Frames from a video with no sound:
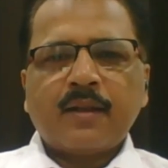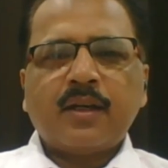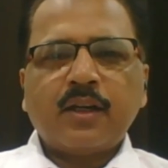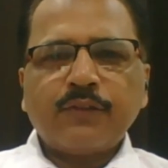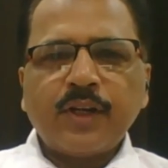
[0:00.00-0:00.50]

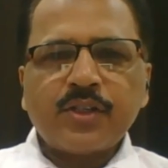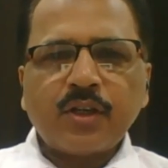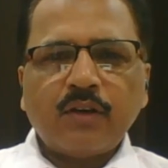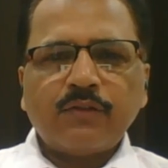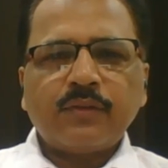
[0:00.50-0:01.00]
the
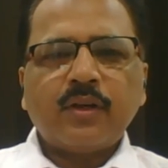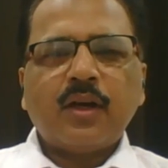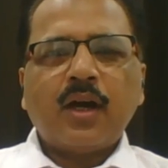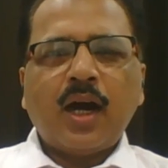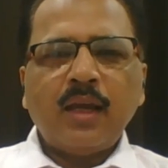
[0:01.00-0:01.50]
definition of
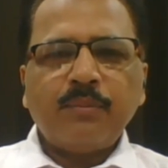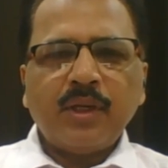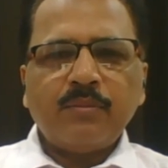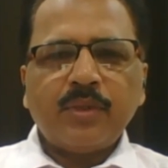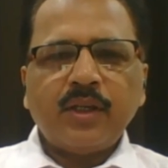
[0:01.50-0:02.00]

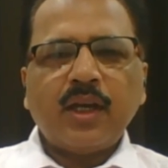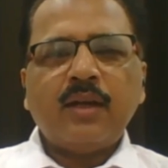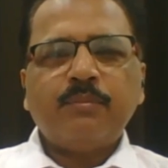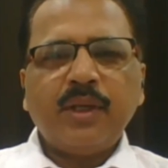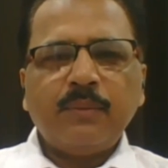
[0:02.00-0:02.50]
IPMT
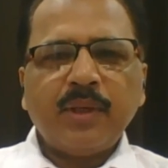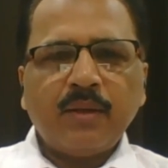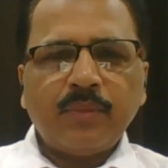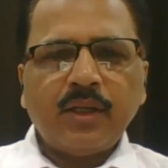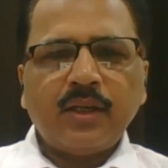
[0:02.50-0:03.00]
and
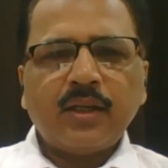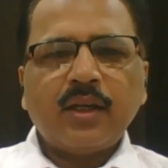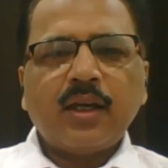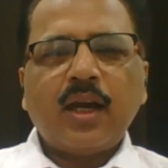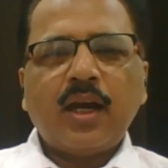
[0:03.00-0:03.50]
PPMT,
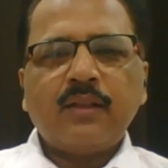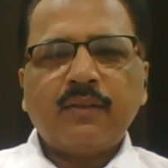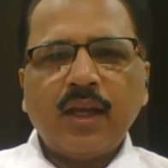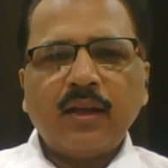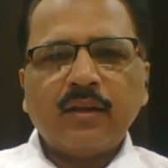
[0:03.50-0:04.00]

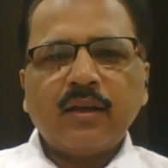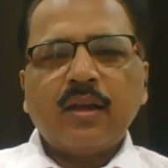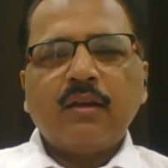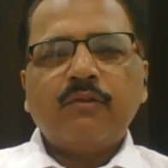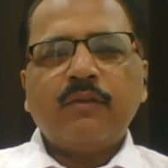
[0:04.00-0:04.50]
and then
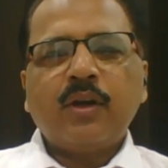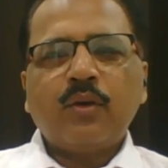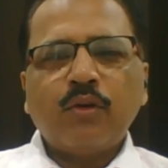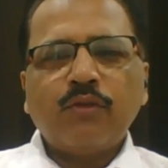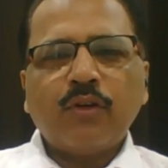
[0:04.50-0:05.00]
we
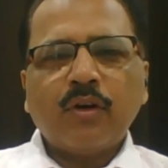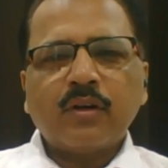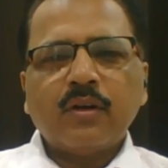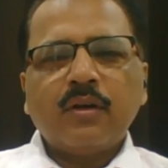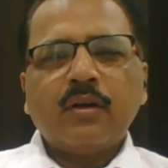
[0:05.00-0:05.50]
will go
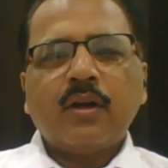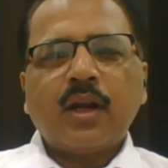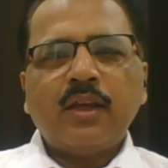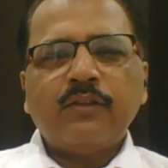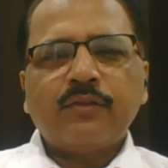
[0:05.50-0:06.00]
for
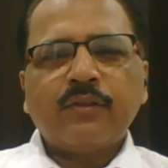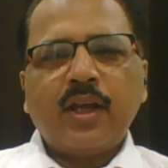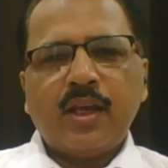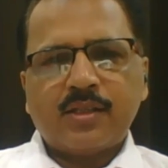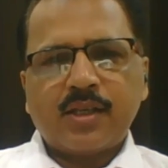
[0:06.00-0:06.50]
live
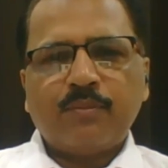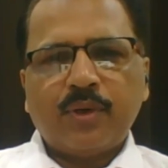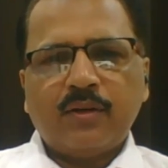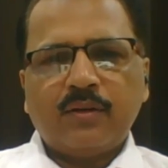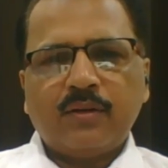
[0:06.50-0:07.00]

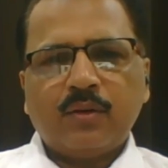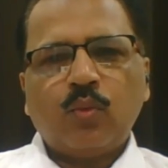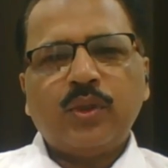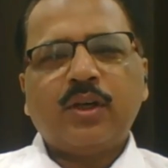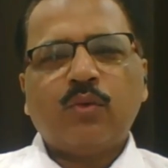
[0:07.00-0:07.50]
example
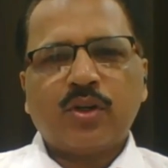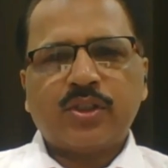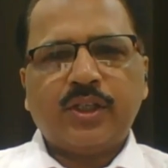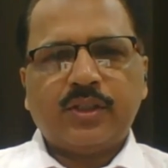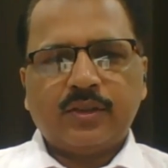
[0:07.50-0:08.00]
with the
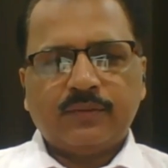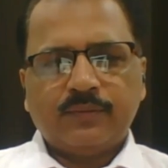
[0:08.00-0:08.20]
worksheet.